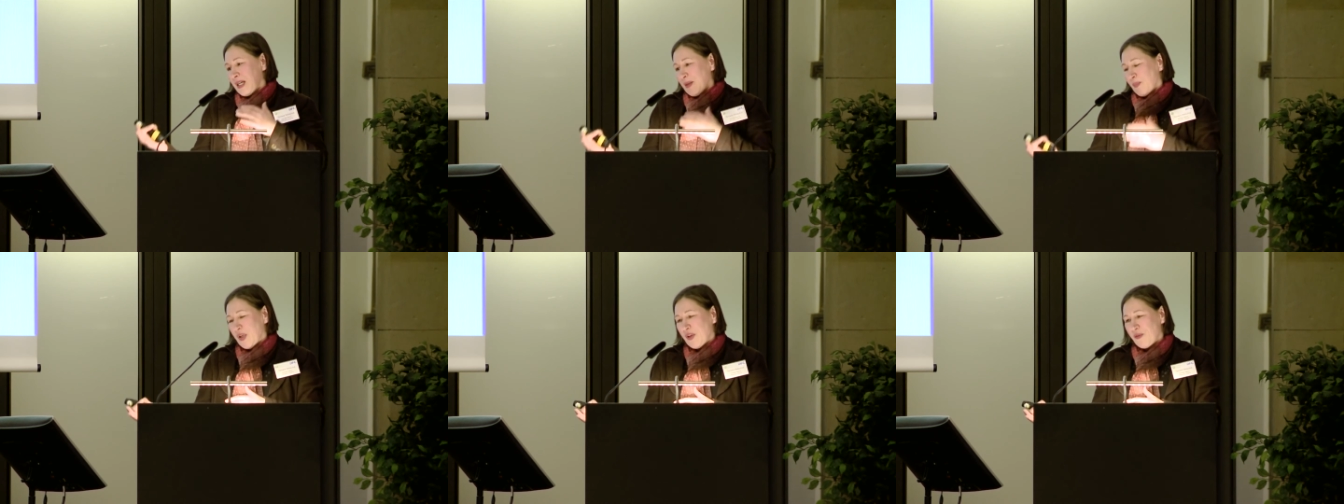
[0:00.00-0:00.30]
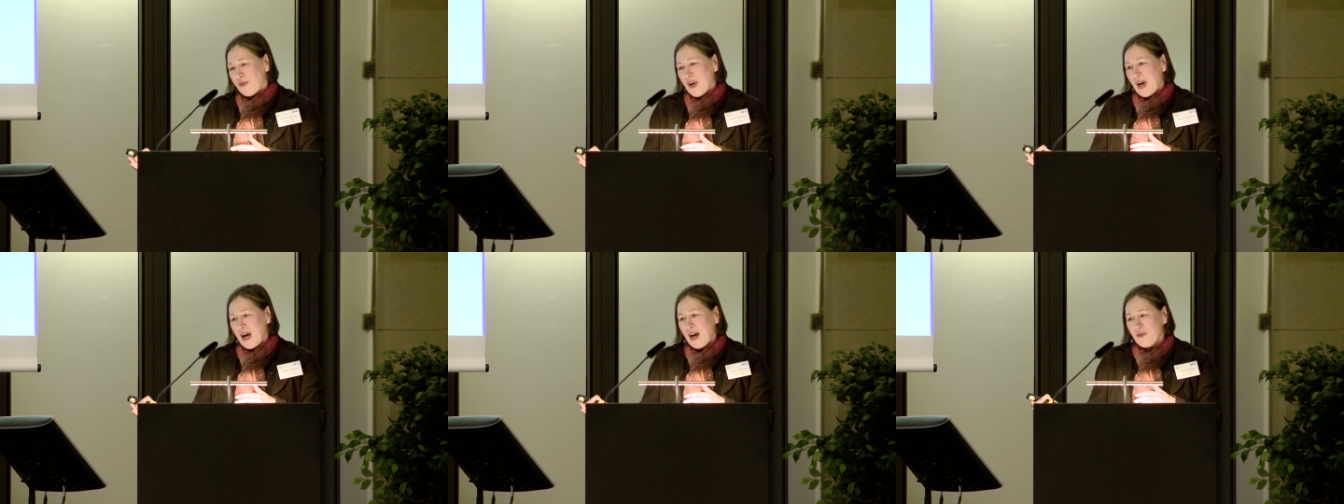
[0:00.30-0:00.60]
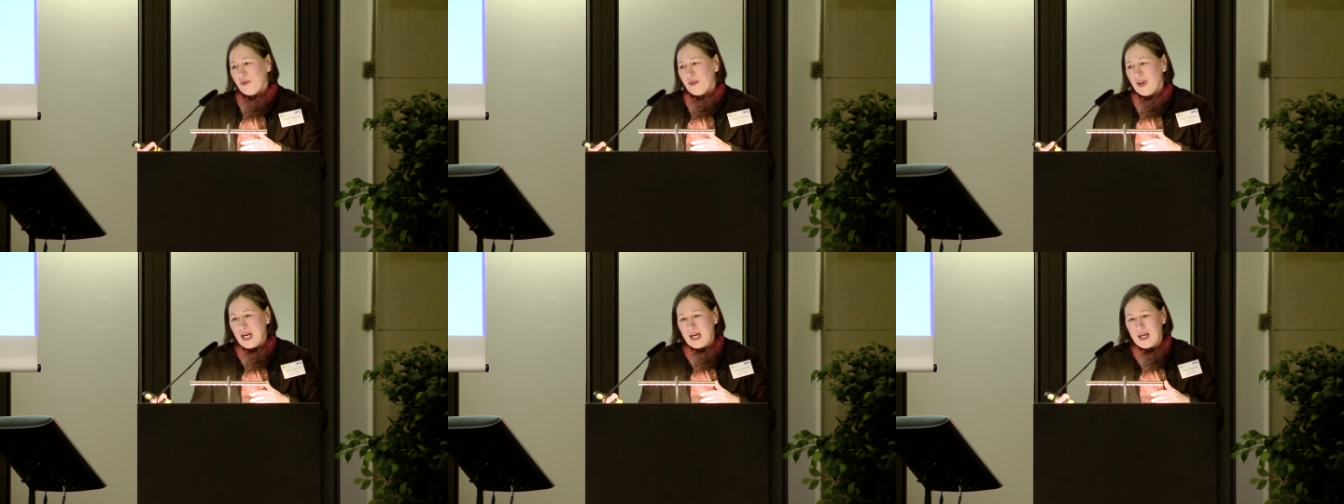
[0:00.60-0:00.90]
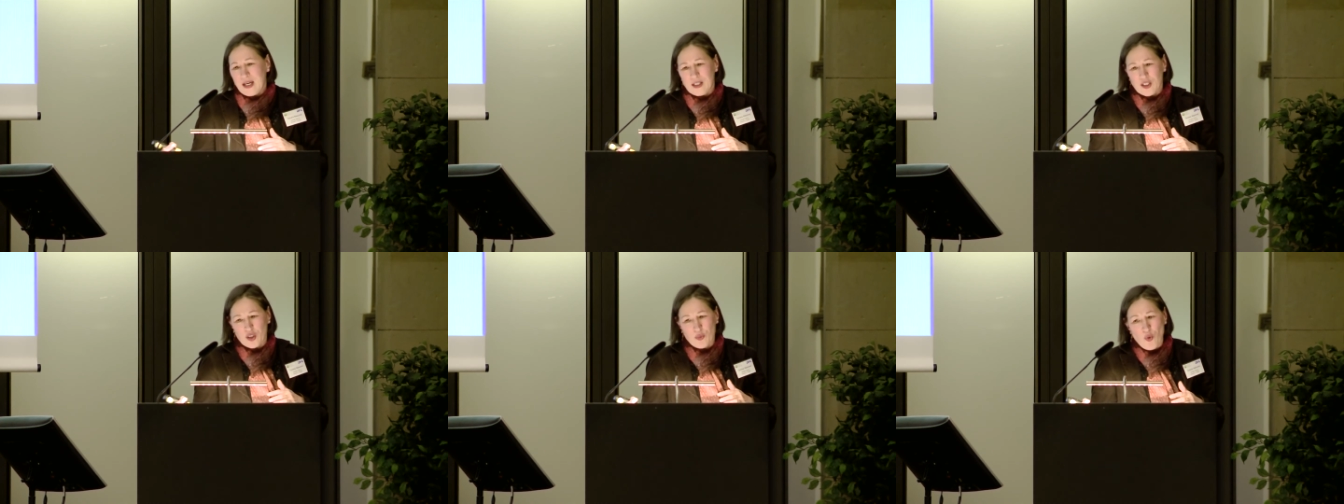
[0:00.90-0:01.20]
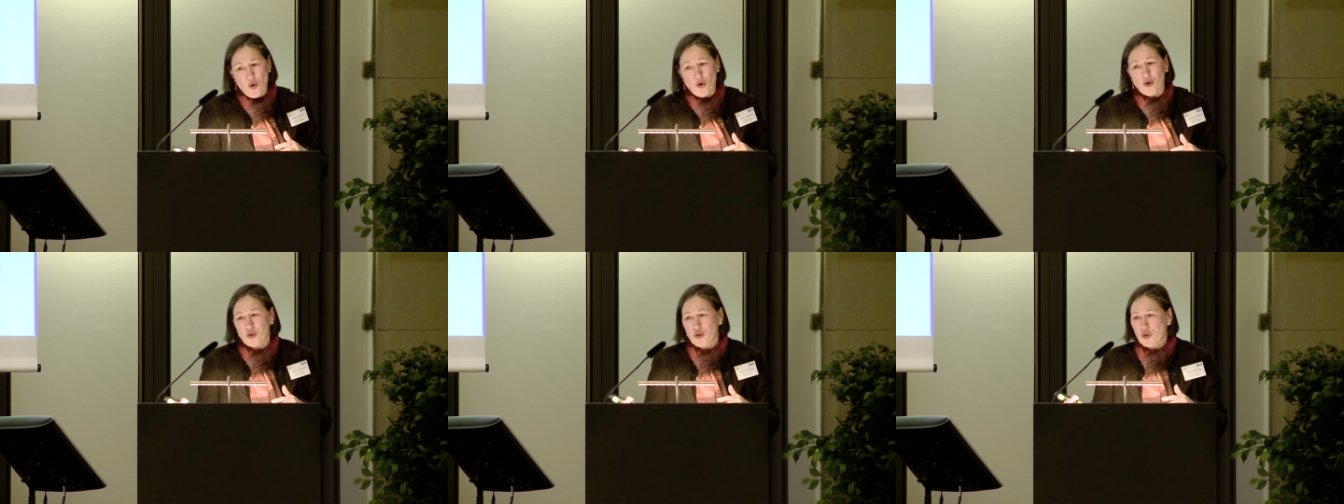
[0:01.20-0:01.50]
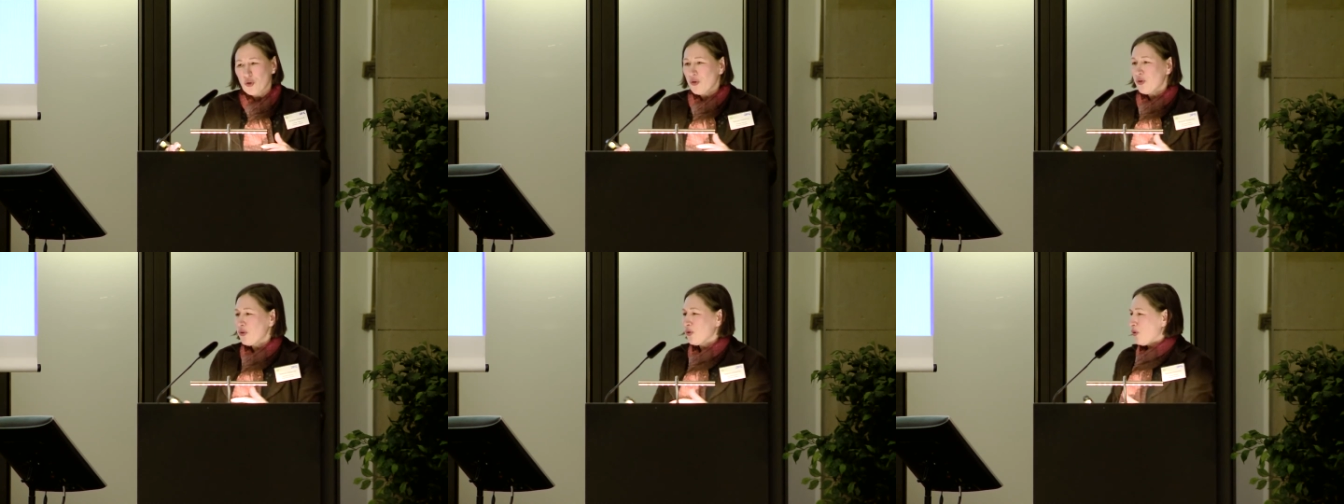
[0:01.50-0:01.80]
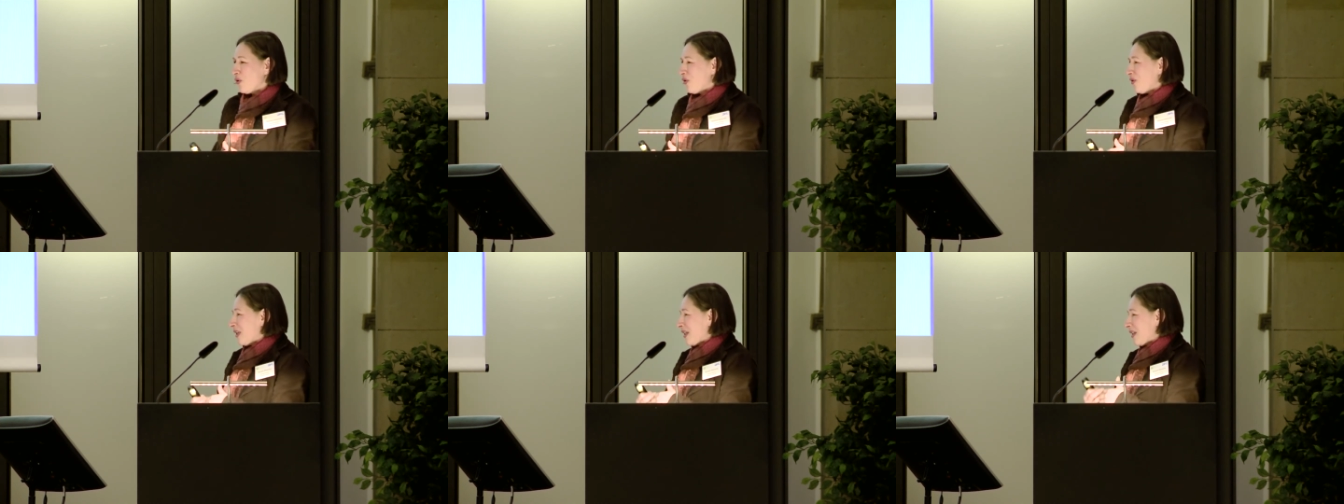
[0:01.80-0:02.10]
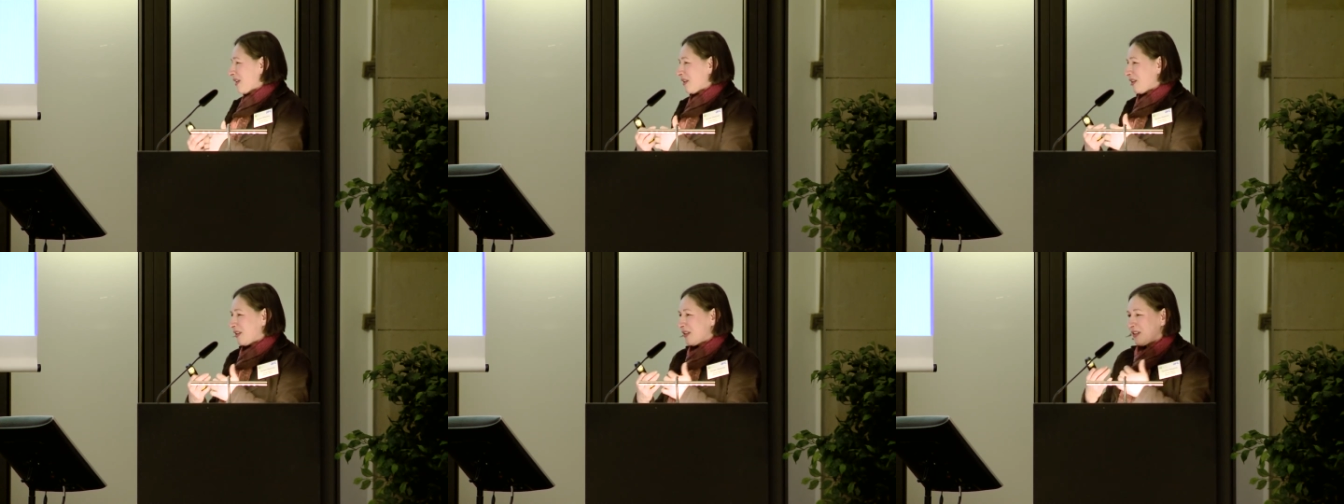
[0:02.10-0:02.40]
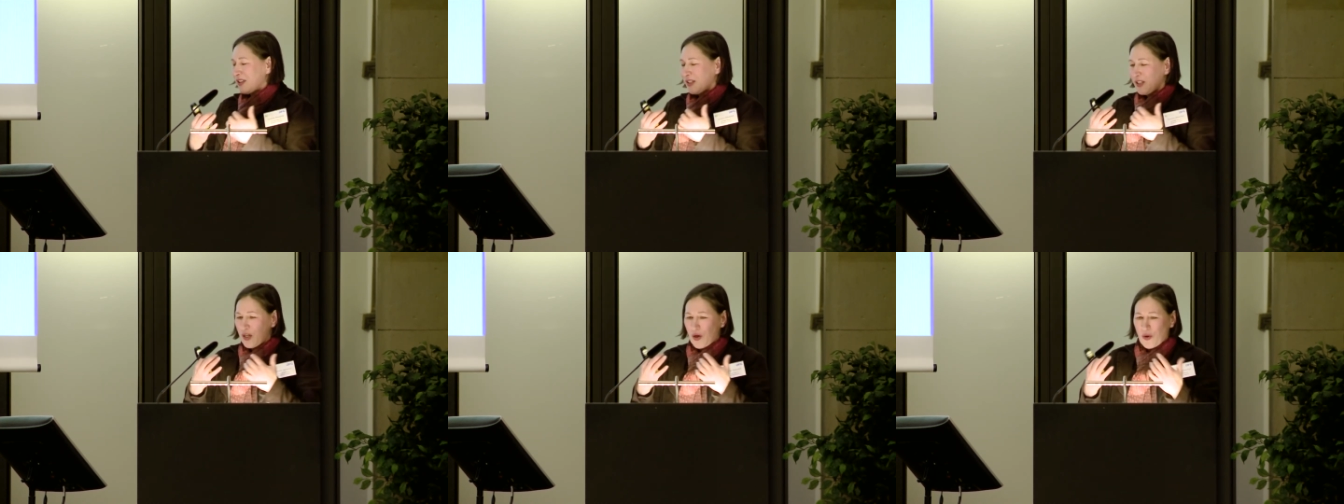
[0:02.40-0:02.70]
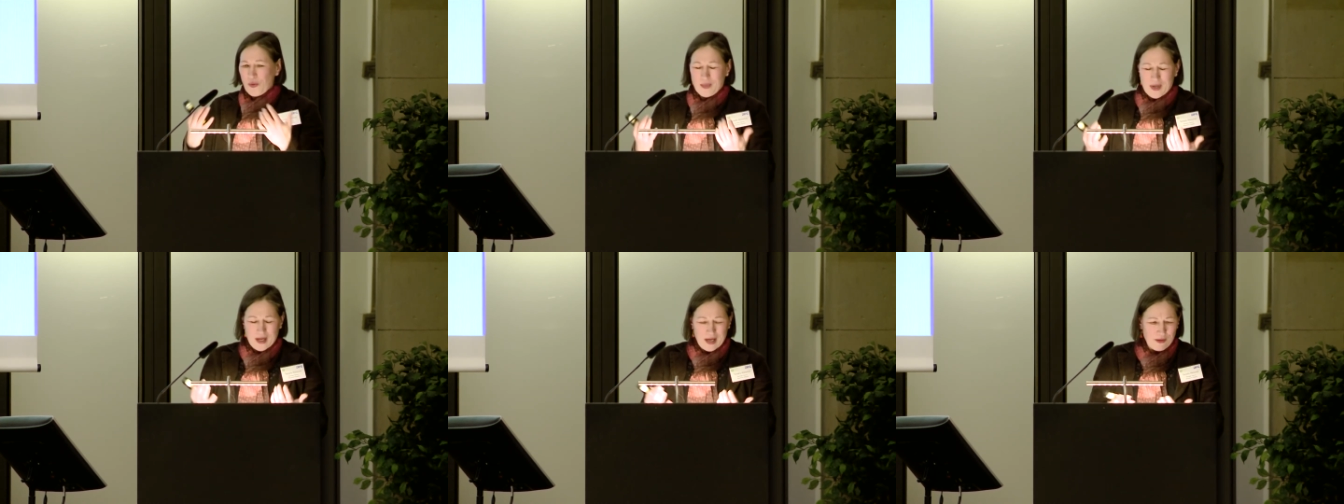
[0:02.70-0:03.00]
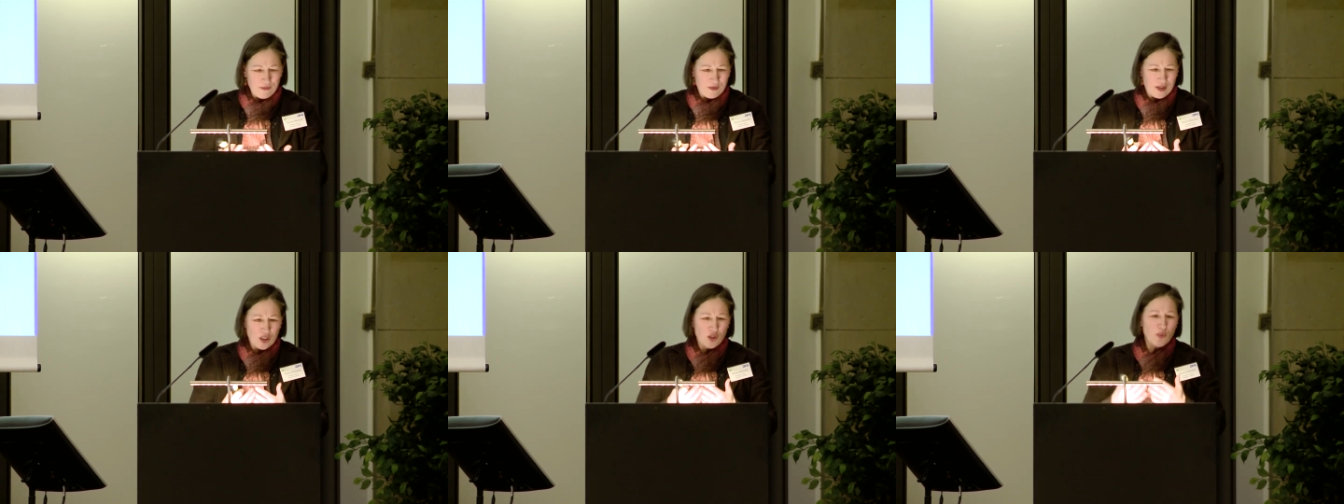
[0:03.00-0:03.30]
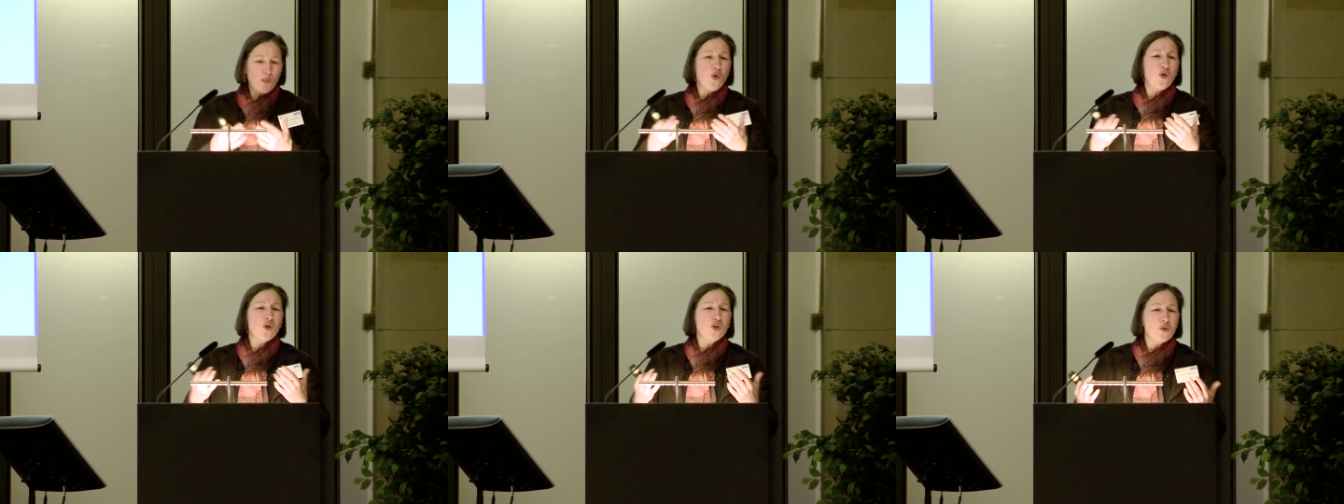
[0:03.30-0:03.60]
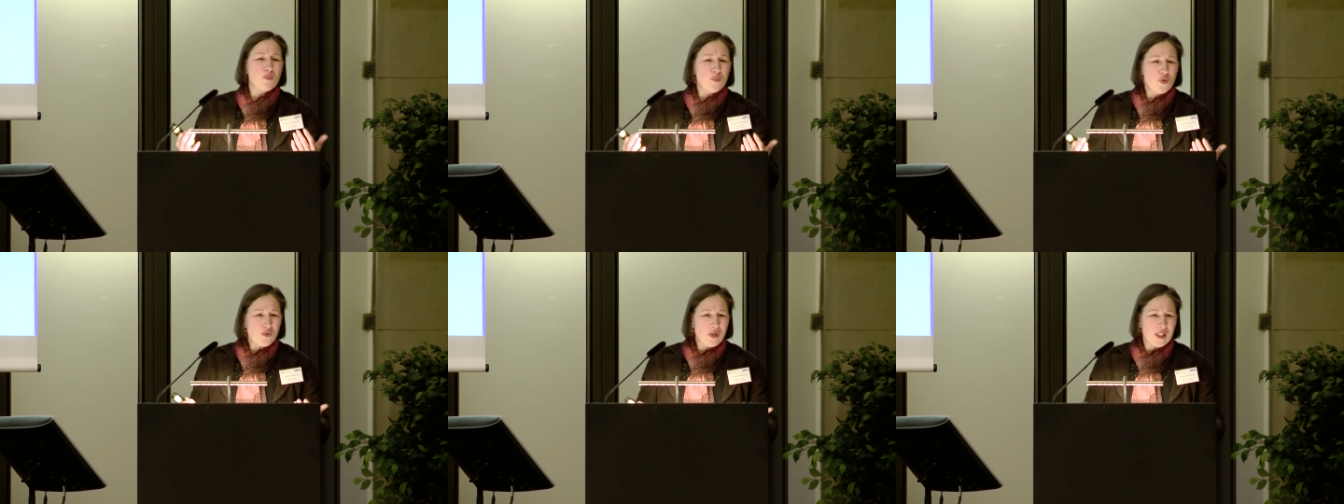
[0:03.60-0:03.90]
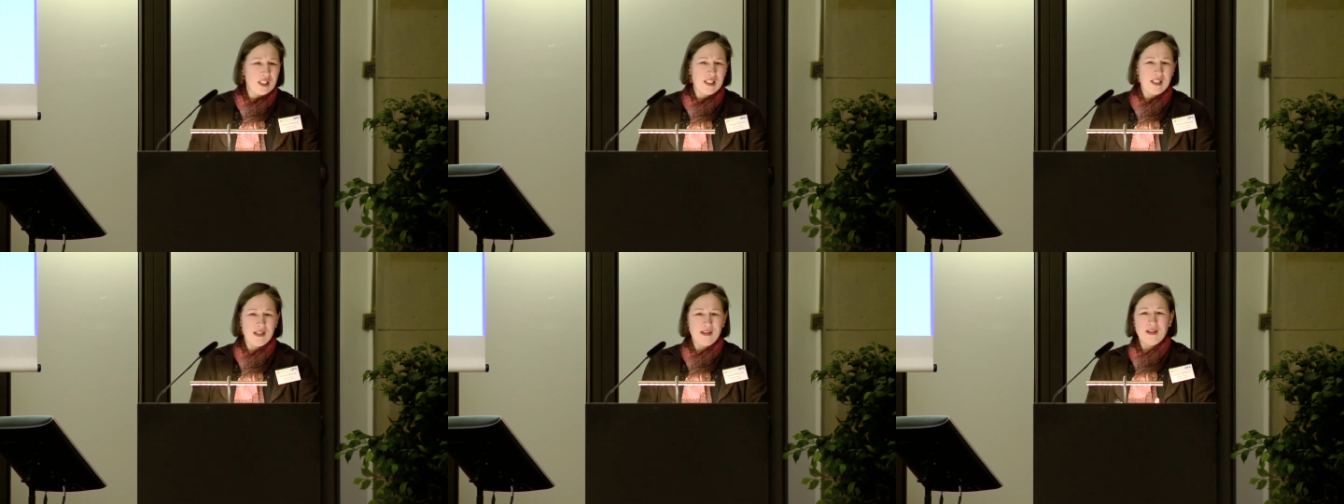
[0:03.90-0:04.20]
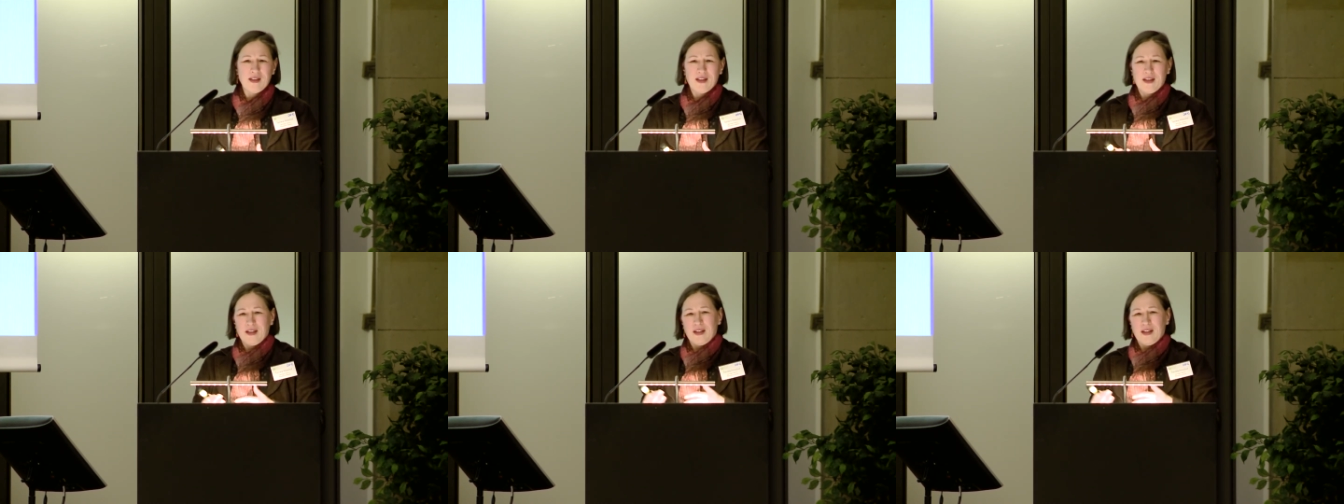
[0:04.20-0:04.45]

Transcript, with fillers: But if you have a smaller journal that is, you know, having a smaller community,